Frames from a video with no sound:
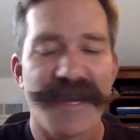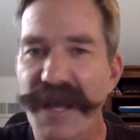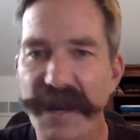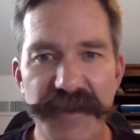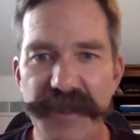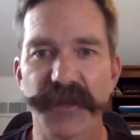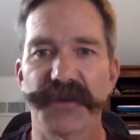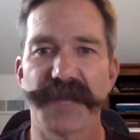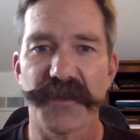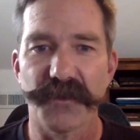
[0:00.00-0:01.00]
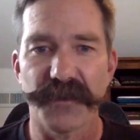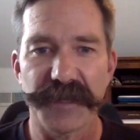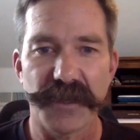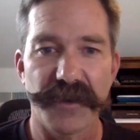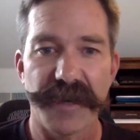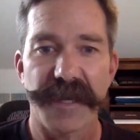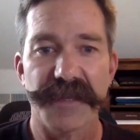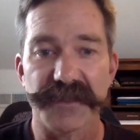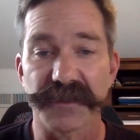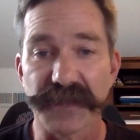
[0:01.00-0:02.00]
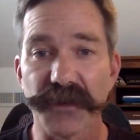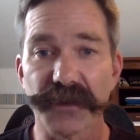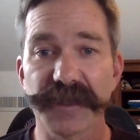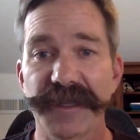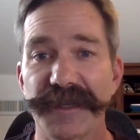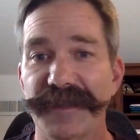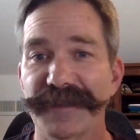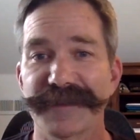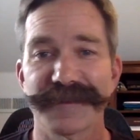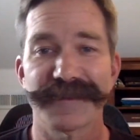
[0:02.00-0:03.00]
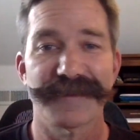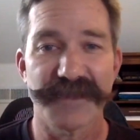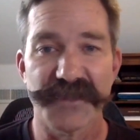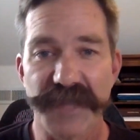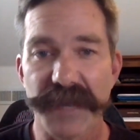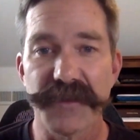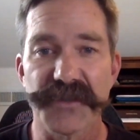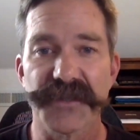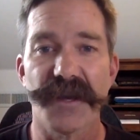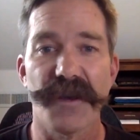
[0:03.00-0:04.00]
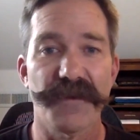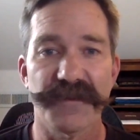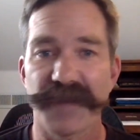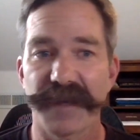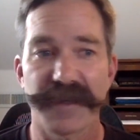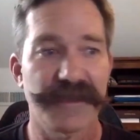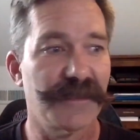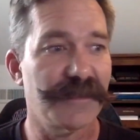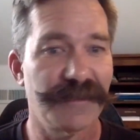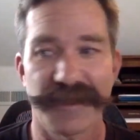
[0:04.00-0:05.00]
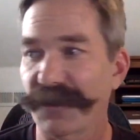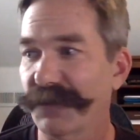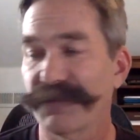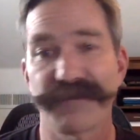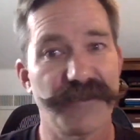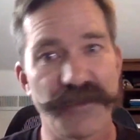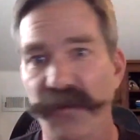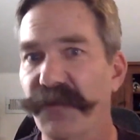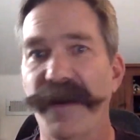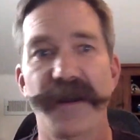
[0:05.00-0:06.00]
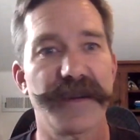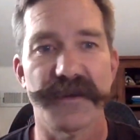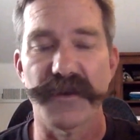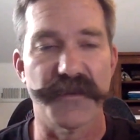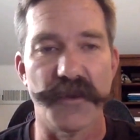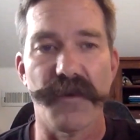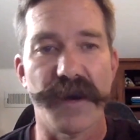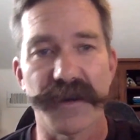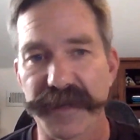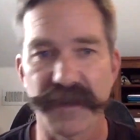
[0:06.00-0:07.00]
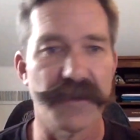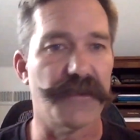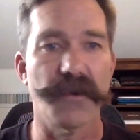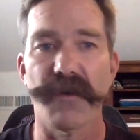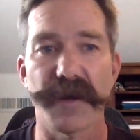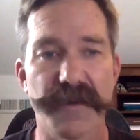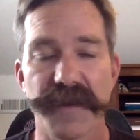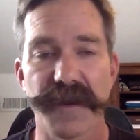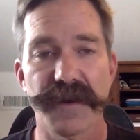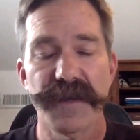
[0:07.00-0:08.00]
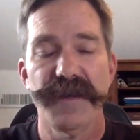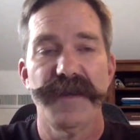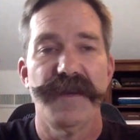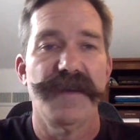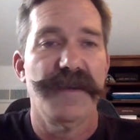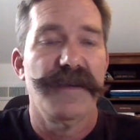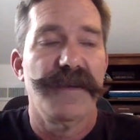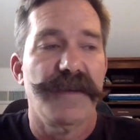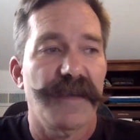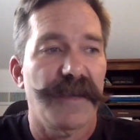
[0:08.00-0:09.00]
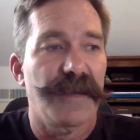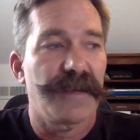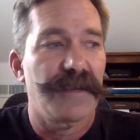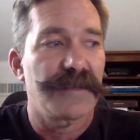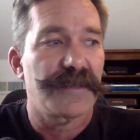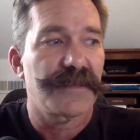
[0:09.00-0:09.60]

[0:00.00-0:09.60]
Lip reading: everything goes out the window, and it's literally save yourself and, throw fire here or throw water there. And,